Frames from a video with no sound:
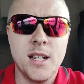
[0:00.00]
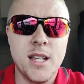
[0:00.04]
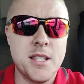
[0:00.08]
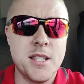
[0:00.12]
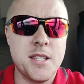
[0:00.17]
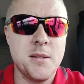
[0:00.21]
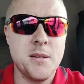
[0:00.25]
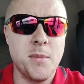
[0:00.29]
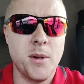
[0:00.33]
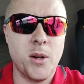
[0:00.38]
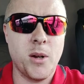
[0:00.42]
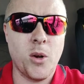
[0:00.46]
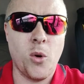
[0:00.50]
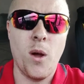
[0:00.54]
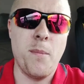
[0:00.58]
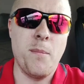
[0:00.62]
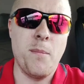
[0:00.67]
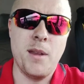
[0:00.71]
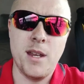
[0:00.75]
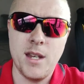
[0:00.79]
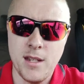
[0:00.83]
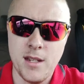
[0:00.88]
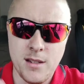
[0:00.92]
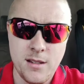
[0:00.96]
get some
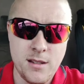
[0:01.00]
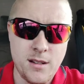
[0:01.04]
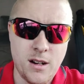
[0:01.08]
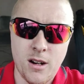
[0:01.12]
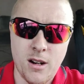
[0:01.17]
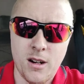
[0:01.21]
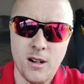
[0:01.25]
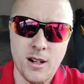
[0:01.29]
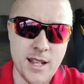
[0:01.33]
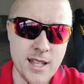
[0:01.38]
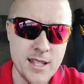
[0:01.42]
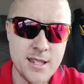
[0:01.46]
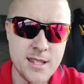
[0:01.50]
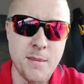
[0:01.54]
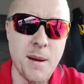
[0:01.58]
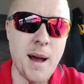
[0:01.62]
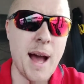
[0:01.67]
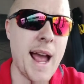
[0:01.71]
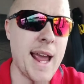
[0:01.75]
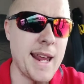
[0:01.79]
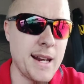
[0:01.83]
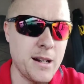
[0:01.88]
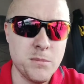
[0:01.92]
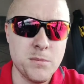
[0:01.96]
equipment or get some
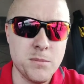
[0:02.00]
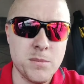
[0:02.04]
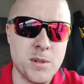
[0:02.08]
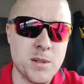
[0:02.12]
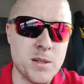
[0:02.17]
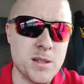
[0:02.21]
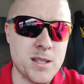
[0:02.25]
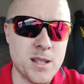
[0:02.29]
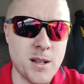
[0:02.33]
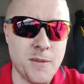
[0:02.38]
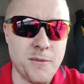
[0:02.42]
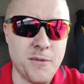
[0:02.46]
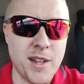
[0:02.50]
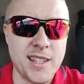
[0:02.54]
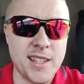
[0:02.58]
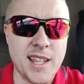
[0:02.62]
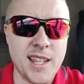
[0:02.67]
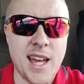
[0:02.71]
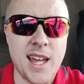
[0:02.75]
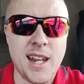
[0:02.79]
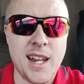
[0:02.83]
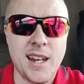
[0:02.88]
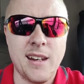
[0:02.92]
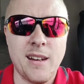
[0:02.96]
items and stuff like
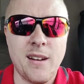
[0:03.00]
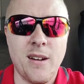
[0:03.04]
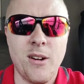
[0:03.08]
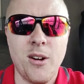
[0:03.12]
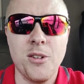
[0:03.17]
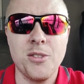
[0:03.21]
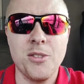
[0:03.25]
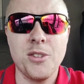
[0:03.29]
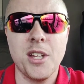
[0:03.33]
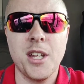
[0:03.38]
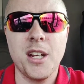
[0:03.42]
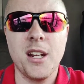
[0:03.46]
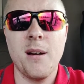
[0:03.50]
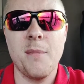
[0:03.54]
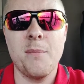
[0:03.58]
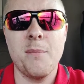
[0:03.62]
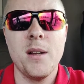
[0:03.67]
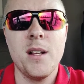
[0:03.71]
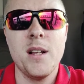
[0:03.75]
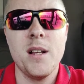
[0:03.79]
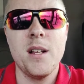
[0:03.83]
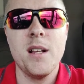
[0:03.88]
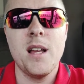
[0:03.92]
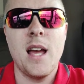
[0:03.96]
that all done up
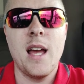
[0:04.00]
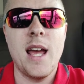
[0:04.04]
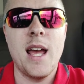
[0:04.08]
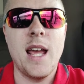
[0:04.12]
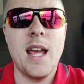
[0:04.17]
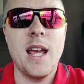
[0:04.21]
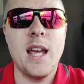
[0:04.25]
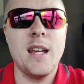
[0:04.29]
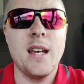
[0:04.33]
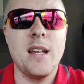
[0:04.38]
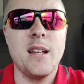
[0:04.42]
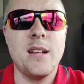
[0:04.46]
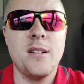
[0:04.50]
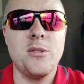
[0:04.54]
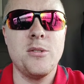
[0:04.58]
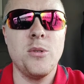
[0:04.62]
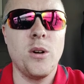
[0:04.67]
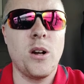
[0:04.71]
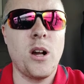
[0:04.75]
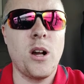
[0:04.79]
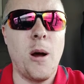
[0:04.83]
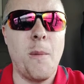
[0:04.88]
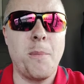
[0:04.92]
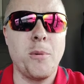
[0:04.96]
and
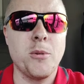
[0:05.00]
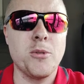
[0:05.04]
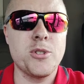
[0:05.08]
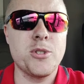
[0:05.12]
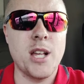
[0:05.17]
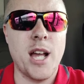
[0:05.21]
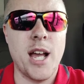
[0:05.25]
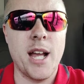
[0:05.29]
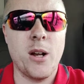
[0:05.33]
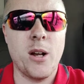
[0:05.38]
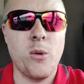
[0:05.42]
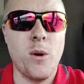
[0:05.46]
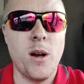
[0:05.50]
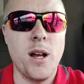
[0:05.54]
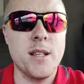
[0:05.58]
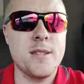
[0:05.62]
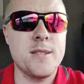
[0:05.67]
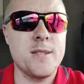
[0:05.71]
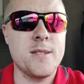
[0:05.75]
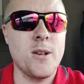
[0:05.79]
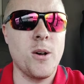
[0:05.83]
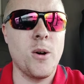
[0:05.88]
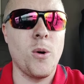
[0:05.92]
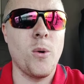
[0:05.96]
do a couple side
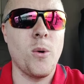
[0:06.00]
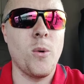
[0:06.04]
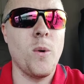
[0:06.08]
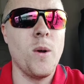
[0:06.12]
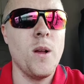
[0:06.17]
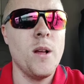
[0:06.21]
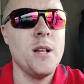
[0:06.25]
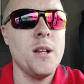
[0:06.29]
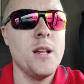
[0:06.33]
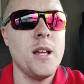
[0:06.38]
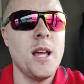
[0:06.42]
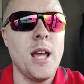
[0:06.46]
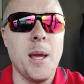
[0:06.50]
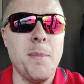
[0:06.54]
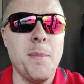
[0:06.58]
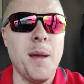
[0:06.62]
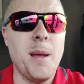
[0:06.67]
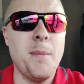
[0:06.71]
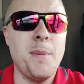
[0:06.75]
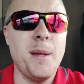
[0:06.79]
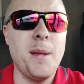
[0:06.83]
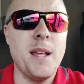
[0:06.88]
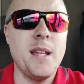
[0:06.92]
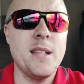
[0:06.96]
quests. So it
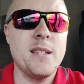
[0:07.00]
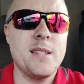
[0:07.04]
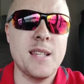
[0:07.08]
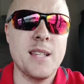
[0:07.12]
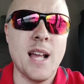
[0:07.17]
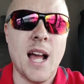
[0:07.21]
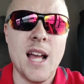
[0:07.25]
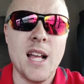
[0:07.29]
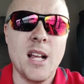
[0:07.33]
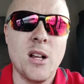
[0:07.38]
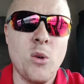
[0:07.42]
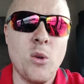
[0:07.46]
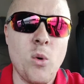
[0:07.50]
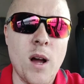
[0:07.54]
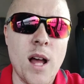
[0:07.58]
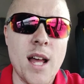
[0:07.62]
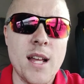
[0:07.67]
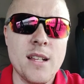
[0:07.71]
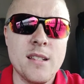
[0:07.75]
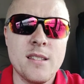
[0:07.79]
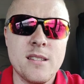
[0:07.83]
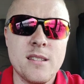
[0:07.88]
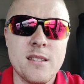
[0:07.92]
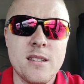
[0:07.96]
may be side
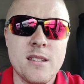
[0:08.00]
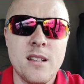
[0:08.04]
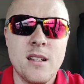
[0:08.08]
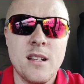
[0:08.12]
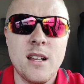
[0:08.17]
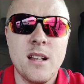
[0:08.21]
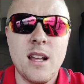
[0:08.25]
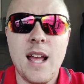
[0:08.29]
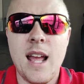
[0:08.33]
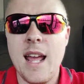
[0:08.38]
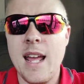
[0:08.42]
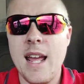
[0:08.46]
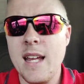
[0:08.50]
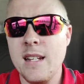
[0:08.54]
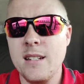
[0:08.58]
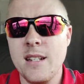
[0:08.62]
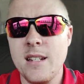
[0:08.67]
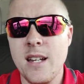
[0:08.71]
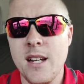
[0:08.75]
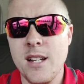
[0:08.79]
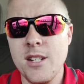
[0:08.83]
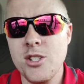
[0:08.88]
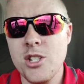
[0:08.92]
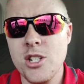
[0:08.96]
quests
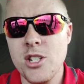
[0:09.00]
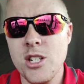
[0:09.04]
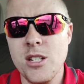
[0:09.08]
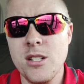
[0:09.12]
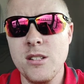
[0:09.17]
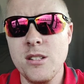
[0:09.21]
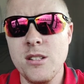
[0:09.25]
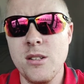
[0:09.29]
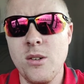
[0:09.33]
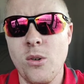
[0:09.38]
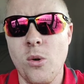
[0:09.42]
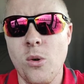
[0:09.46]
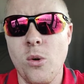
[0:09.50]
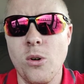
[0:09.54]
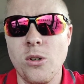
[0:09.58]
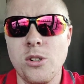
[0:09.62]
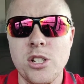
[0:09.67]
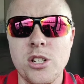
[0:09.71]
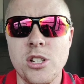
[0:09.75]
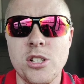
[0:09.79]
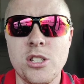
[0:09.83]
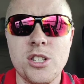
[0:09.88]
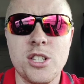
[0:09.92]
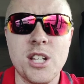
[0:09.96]
and dungeon or
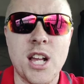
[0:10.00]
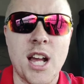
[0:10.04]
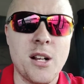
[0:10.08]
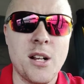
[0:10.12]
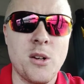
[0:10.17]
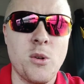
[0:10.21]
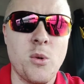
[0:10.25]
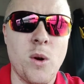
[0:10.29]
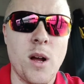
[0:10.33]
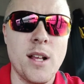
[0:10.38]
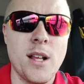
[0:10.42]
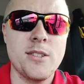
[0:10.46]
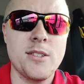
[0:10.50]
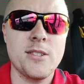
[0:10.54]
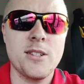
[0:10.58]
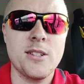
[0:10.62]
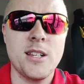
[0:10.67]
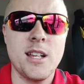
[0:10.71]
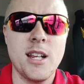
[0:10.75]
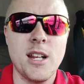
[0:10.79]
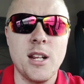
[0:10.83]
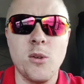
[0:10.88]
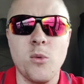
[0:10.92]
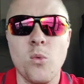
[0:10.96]
just side quests
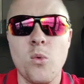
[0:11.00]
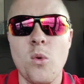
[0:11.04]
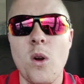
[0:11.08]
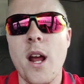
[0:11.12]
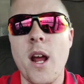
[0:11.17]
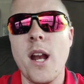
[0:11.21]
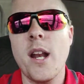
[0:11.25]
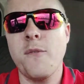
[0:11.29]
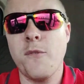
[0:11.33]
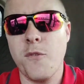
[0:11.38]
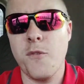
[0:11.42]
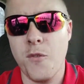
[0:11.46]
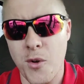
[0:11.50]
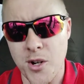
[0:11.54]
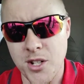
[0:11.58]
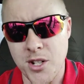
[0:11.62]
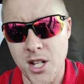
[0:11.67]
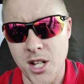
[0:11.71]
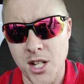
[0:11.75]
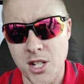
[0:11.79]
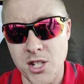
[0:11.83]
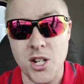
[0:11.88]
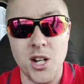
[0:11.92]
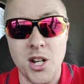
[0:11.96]
getting ready for a
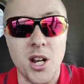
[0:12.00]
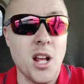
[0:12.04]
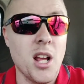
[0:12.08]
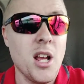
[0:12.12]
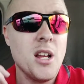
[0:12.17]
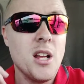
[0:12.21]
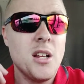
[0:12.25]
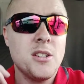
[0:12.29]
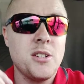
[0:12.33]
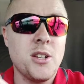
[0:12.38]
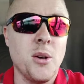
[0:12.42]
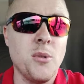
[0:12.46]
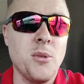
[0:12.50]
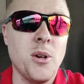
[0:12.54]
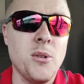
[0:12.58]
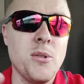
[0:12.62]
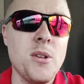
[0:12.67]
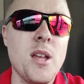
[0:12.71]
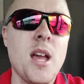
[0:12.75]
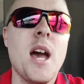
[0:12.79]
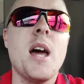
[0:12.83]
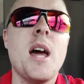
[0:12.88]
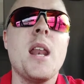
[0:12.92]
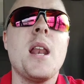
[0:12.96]
dungeon. Don't know
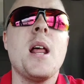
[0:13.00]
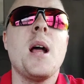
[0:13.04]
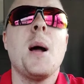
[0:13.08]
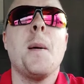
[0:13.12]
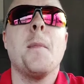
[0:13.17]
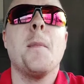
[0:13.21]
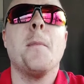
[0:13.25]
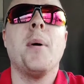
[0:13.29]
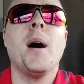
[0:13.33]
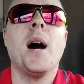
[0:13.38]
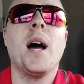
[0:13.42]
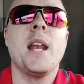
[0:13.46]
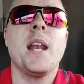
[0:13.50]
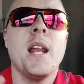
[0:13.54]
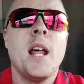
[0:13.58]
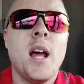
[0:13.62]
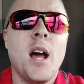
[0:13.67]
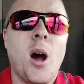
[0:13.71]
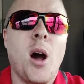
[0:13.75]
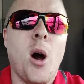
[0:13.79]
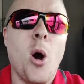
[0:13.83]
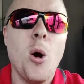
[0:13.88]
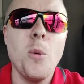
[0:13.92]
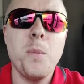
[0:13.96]
yet, but
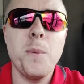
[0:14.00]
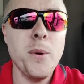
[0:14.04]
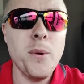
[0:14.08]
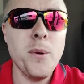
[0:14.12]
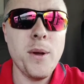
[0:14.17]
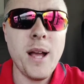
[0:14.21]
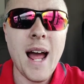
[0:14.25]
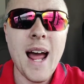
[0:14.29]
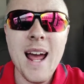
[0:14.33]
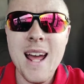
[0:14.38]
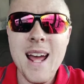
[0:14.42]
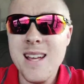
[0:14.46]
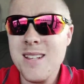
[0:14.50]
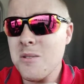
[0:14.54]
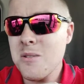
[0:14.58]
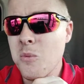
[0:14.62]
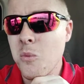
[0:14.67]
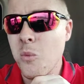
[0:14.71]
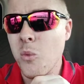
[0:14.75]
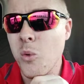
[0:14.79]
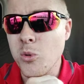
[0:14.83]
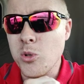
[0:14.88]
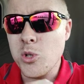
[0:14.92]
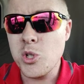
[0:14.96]
hope you guys
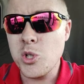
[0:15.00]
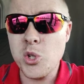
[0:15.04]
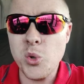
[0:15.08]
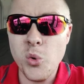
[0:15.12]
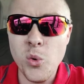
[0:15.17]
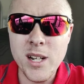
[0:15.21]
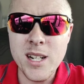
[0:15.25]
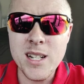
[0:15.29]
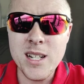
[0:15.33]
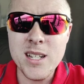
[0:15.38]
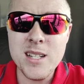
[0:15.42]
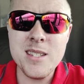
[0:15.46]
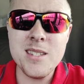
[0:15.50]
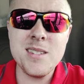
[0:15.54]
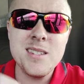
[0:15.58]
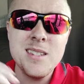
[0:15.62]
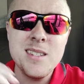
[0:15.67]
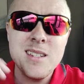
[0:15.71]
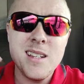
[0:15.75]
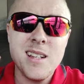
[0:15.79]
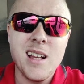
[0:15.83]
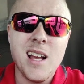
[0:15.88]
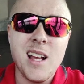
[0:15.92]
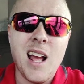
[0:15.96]
will join
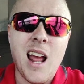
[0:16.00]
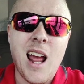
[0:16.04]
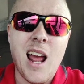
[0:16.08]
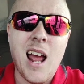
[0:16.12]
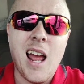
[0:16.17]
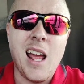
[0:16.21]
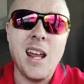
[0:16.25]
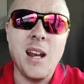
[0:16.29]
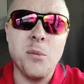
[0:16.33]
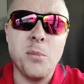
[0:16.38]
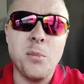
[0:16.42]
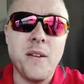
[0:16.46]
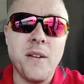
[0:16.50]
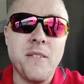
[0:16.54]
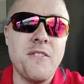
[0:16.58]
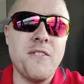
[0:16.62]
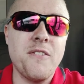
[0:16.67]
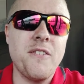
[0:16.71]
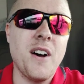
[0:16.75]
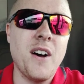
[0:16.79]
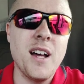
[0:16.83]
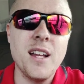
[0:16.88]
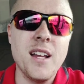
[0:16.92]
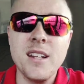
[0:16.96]
us. It'll be
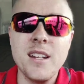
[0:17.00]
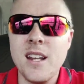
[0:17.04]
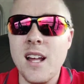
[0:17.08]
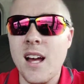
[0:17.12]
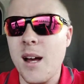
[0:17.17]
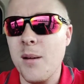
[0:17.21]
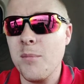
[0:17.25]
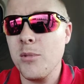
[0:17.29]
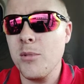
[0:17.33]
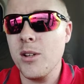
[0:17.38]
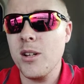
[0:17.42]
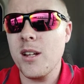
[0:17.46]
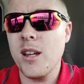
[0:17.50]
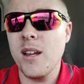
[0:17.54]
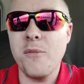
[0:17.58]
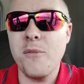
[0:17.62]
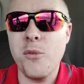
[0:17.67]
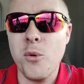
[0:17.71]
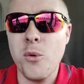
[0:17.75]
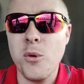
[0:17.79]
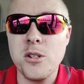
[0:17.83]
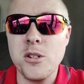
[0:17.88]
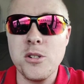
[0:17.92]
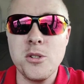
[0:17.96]
fun. I'm looking
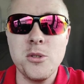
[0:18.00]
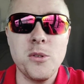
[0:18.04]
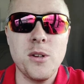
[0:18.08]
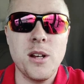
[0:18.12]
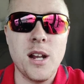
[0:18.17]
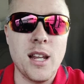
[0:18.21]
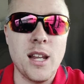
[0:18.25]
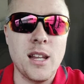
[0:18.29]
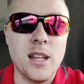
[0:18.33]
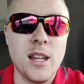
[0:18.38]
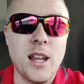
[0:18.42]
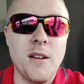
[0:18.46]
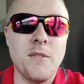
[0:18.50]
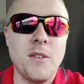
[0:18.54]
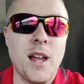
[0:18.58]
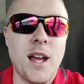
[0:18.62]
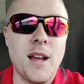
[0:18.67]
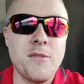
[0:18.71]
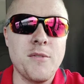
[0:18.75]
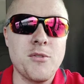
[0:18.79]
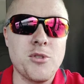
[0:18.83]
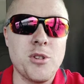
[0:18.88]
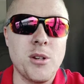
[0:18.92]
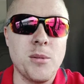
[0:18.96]
forward to it. I love
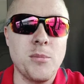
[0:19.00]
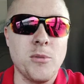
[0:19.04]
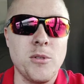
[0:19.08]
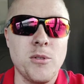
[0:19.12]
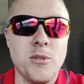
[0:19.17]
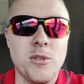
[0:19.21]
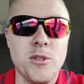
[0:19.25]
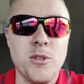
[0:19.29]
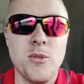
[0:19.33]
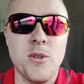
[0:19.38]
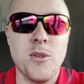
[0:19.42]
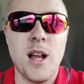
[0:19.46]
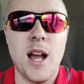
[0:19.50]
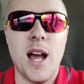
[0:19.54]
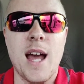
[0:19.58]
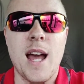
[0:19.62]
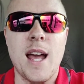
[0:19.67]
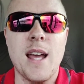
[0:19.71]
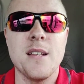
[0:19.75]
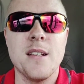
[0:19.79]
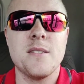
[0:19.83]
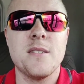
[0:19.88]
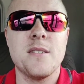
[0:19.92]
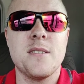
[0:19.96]
live streaming with you
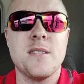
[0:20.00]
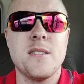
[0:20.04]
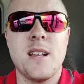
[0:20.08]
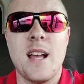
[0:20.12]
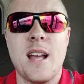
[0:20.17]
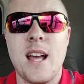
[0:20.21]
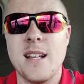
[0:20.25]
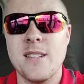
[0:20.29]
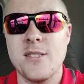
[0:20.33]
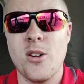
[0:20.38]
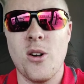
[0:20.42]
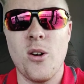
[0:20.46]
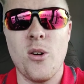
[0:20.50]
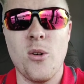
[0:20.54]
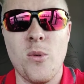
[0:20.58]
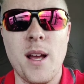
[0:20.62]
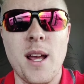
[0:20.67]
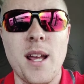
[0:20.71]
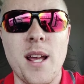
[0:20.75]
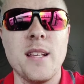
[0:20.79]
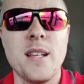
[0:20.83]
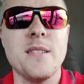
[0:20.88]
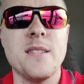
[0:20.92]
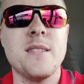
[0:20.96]
guys as
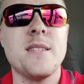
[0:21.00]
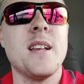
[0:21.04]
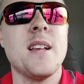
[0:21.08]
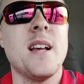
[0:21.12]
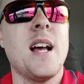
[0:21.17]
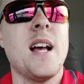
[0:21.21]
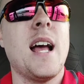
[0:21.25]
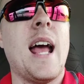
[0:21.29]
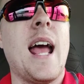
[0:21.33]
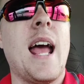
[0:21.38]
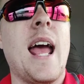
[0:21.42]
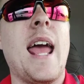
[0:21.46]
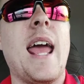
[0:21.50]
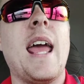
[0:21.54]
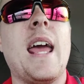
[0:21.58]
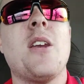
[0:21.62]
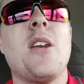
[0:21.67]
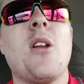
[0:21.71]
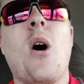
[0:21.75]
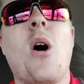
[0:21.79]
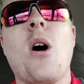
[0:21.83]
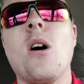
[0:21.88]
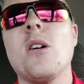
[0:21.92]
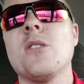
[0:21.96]
always.
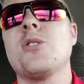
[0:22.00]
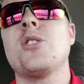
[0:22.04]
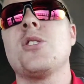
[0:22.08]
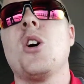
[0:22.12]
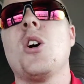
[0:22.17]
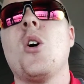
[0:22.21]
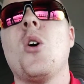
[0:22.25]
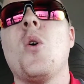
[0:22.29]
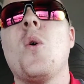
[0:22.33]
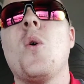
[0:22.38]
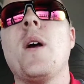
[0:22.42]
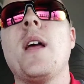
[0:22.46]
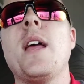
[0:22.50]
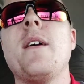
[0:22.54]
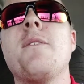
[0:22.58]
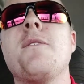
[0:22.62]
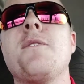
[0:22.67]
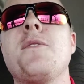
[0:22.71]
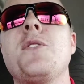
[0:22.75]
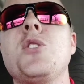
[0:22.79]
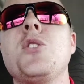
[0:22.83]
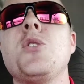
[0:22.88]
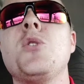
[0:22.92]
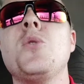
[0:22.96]
And also,
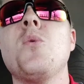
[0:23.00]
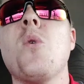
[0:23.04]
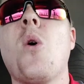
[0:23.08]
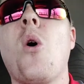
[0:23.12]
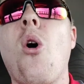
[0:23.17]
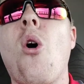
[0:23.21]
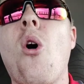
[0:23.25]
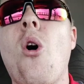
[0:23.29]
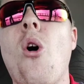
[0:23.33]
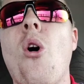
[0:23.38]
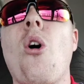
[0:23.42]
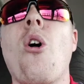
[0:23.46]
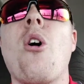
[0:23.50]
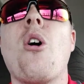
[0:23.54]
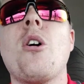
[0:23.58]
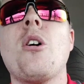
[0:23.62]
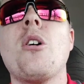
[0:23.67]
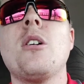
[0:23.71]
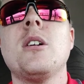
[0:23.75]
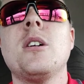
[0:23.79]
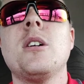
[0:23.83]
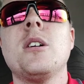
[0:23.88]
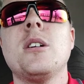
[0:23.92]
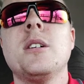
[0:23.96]
if you
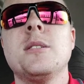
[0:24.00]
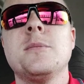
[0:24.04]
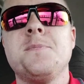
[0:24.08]
are